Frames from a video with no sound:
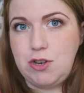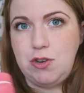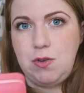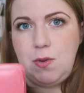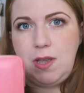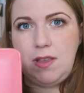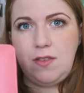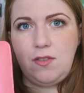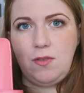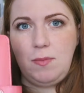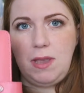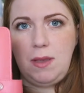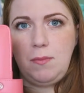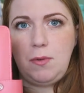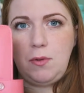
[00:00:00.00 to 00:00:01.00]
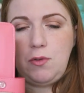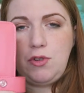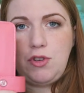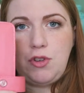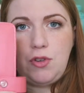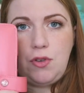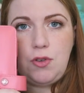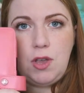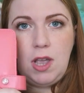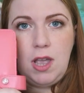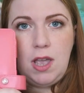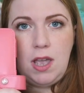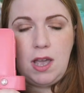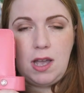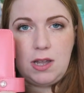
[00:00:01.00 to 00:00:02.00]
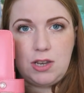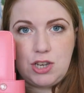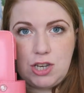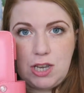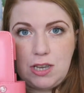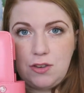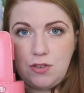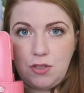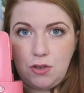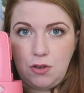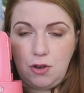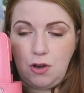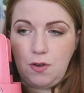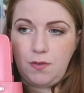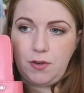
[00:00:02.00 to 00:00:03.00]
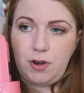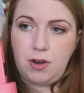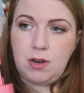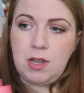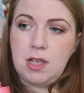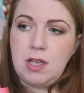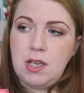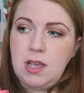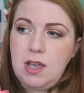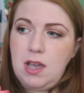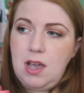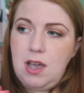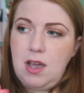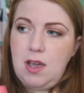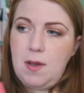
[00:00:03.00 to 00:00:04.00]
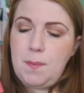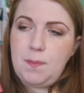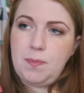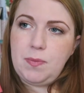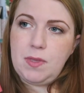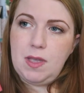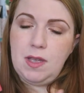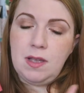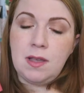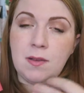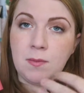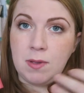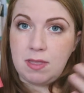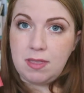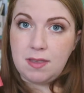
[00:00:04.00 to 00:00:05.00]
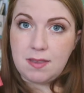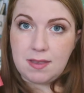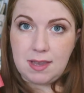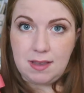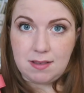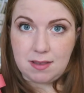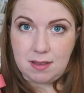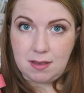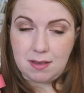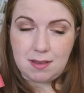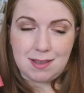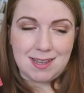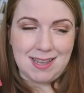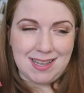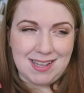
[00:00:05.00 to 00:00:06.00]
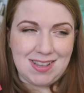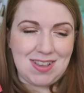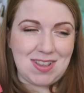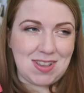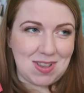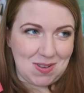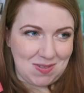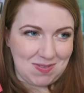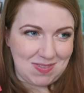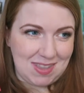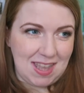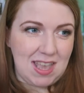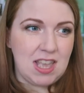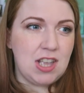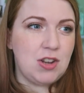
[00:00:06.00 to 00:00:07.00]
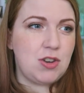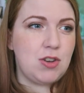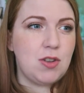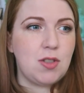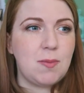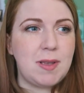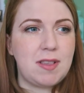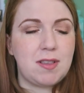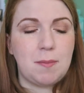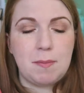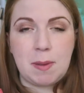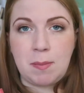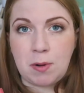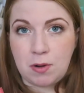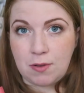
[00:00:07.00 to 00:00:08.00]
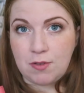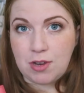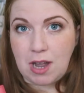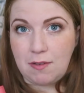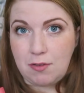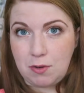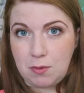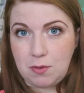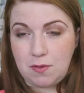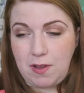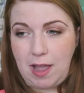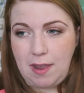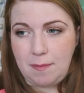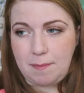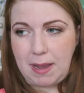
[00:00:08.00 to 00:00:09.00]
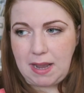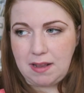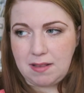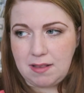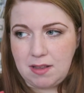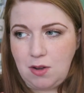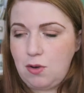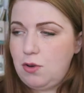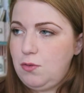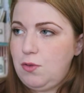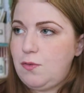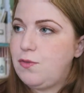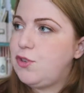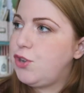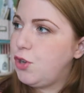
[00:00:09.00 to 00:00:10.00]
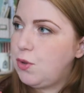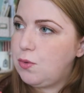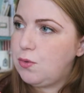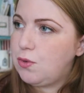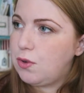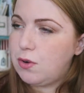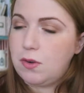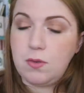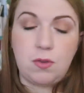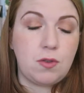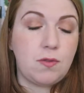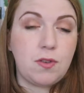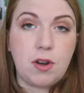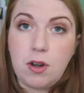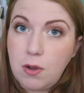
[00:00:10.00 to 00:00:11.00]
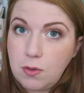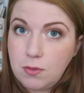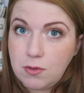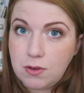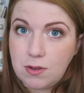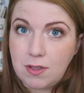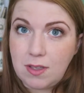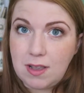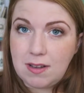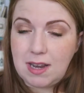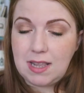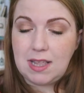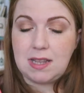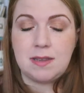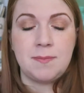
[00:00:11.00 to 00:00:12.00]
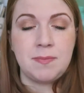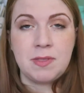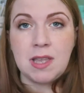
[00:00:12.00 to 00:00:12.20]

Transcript: to do is to be able to change the cover with the seasons. So do you know the way some people love to have loads of handbags or loads of shoes or lots of clothes or things like that?